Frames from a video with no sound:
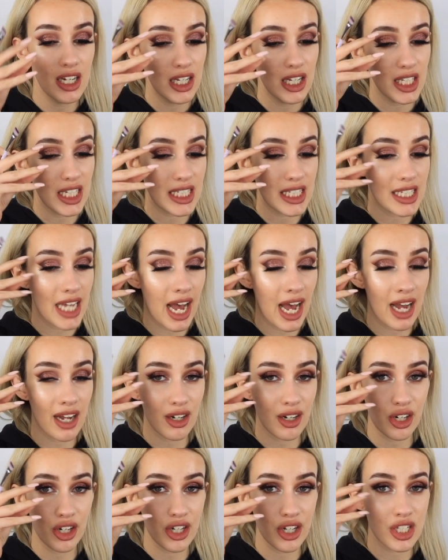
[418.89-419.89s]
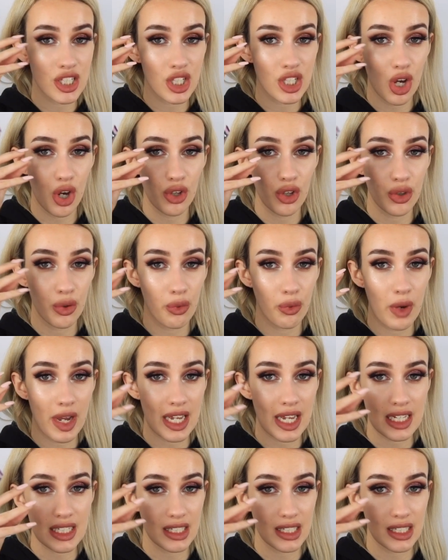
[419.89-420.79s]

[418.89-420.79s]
the darkness on the wings